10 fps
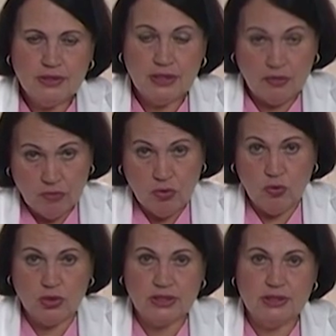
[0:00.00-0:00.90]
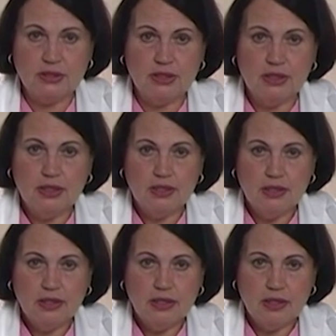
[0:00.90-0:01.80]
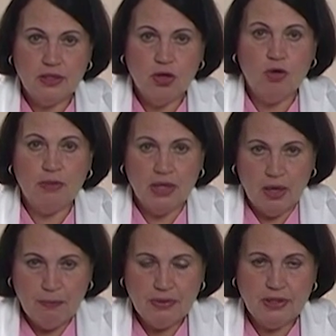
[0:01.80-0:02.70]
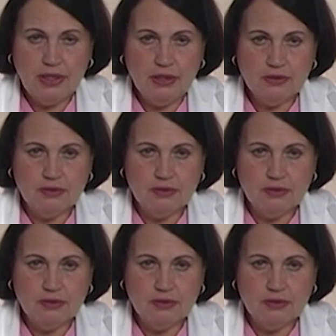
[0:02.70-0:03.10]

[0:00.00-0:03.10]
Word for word: several courses in homeopathy,